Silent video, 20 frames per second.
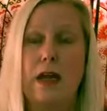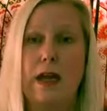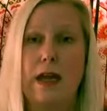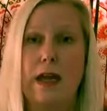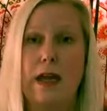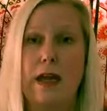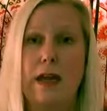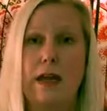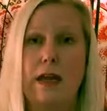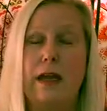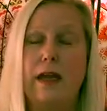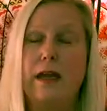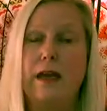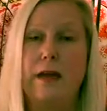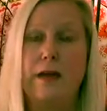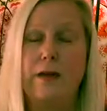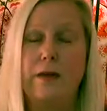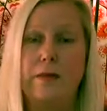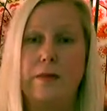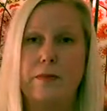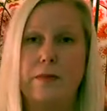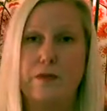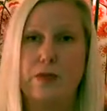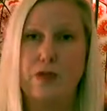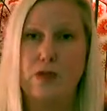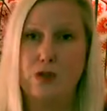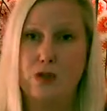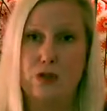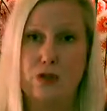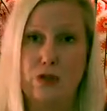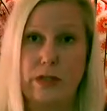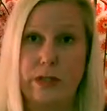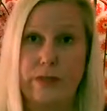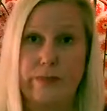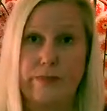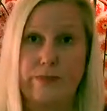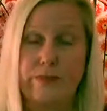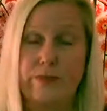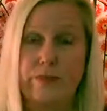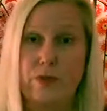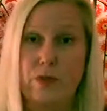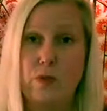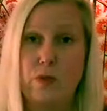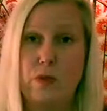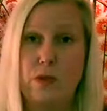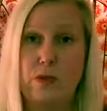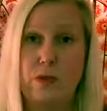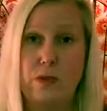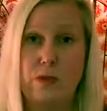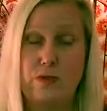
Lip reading: a surgery, which